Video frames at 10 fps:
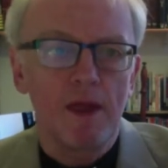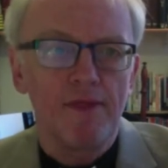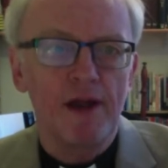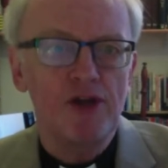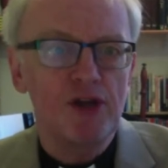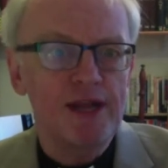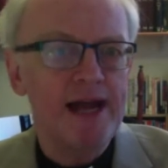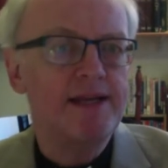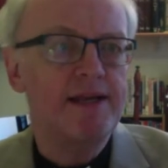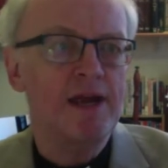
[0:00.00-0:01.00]
They're
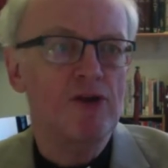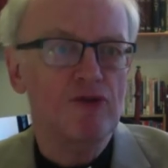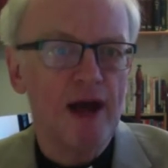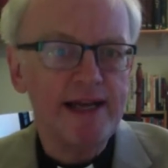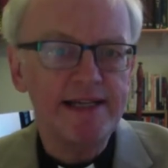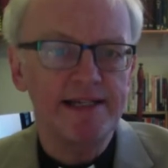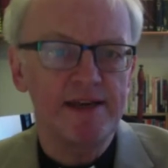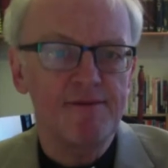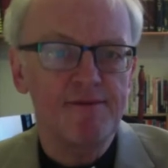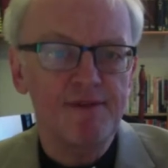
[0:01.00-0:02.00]
united in Christ
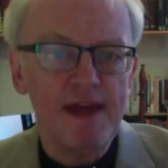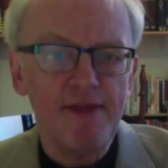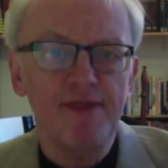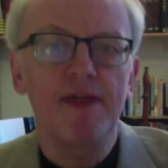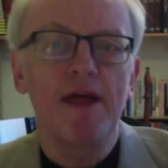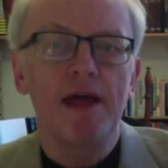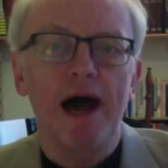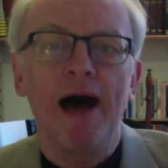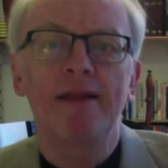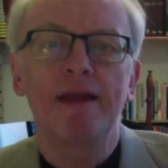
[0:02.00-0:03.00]
in faith,
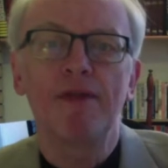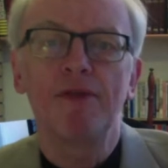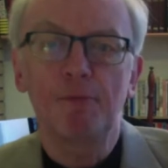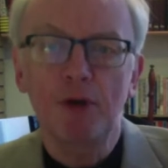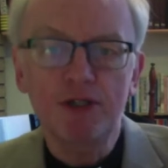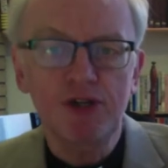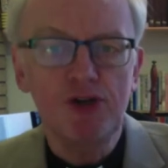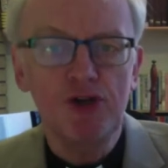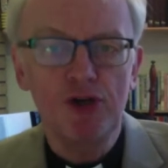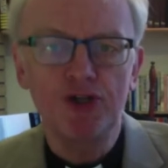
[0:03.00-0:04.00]
and the
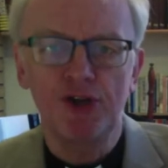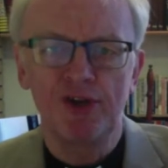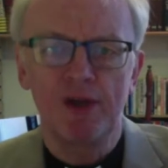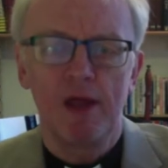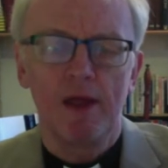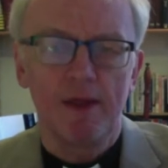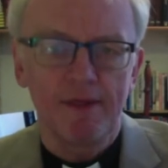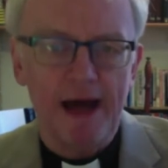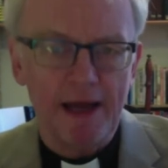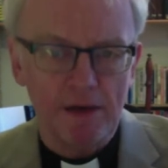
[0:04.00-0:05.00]
persecution
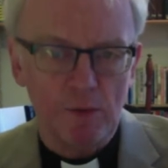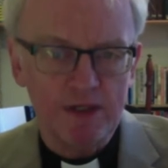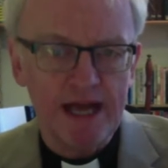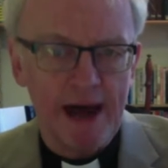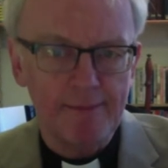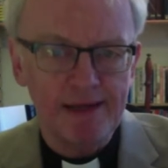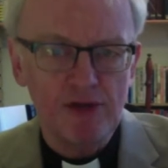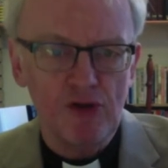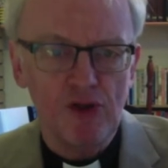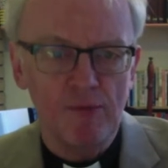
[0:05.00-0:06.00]
that was happening
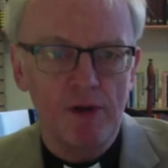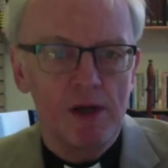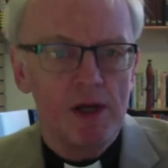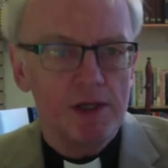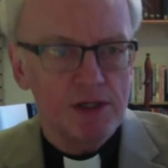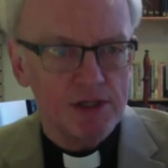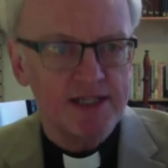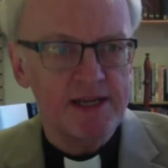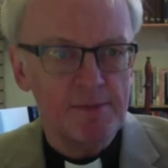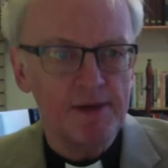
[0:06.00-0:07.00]
to them
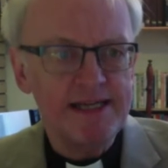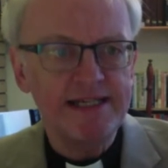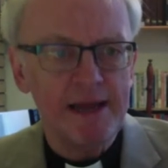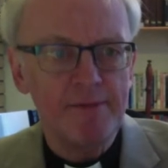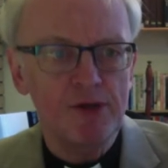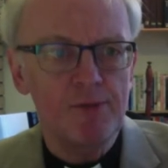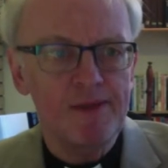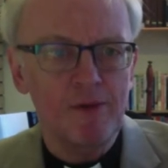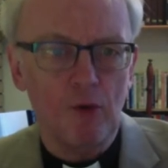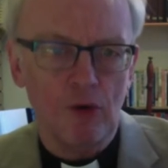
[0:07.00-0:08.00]
just simply seemed to be
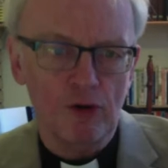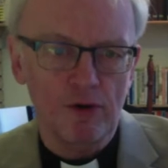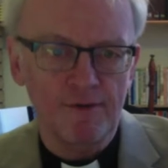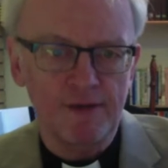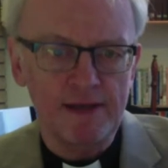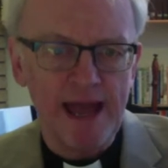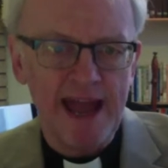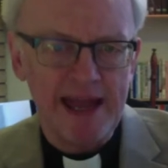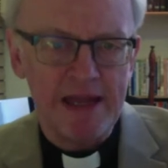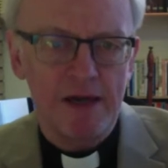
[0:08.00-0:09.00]
the order of the
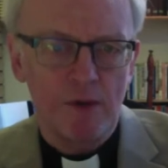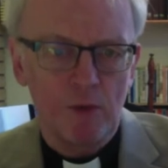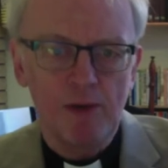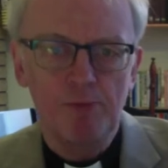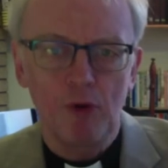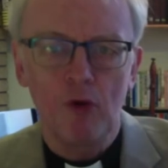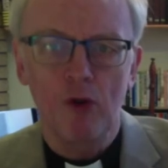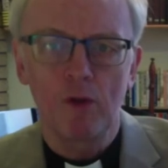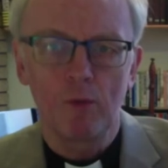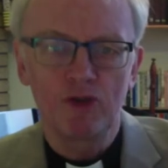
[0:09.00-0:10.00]
day when
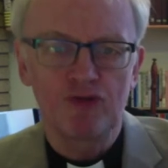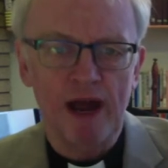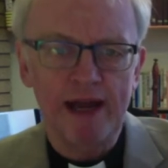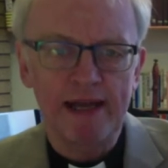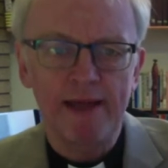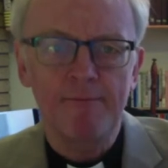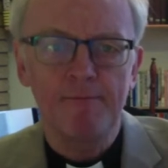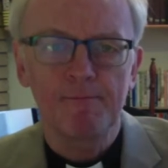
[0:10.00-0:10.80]
Paul was writing.